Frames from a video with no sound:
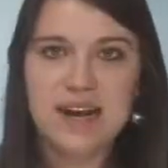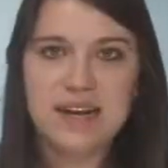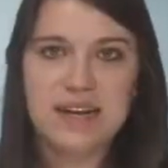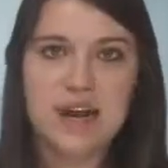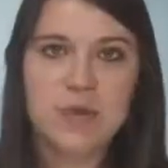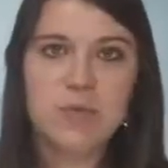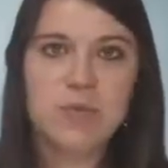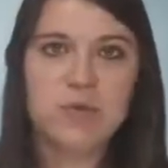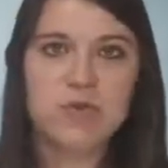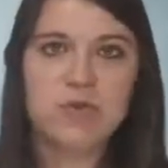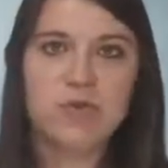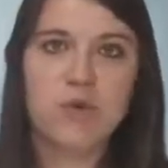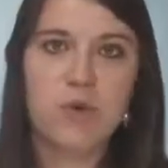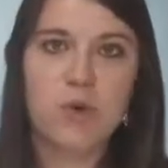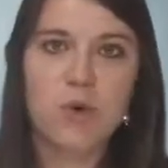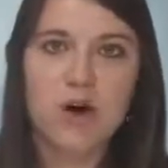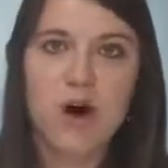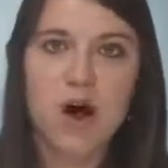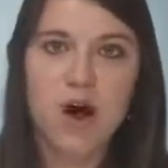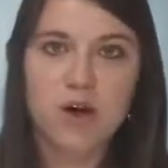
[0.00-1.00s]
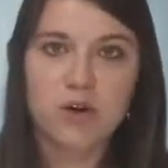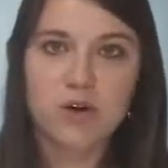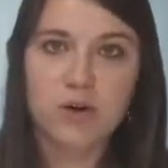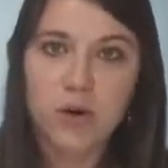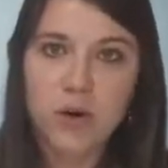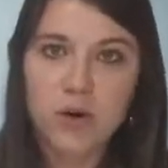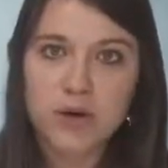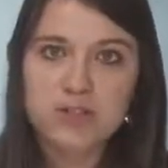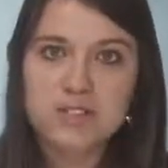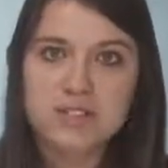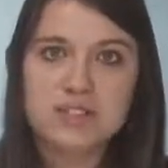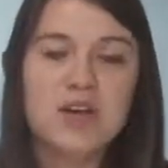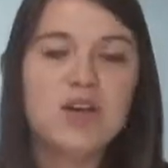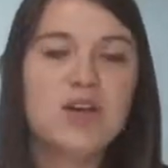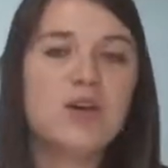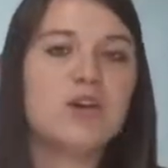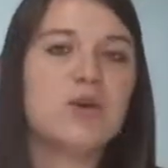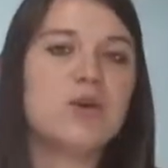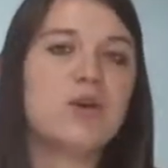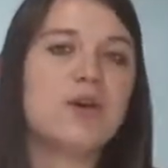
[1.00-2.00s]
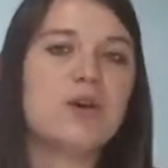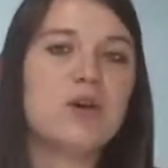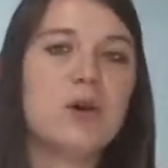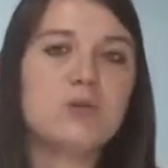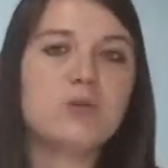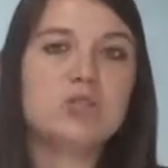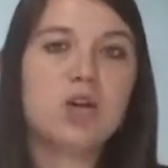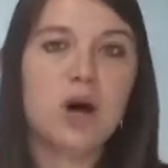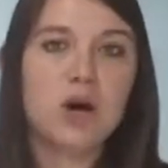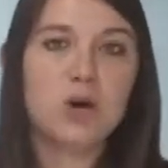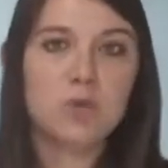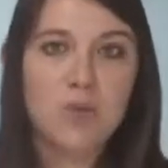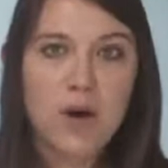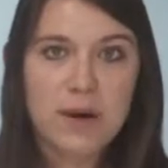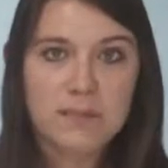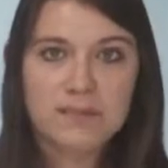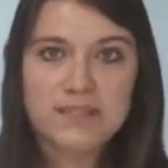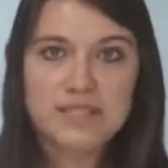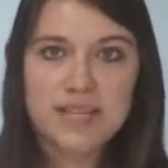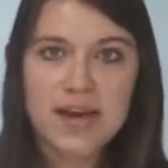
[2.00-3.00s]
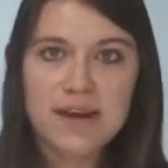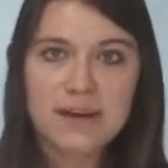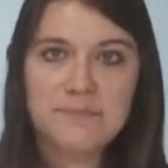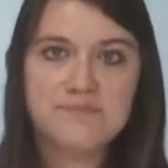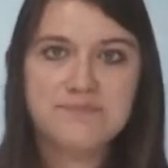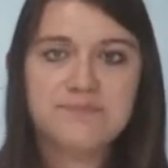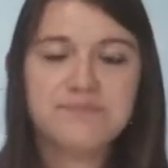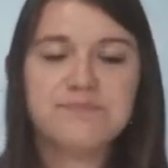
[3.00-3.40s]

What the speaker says: up for our course, you can go to our website.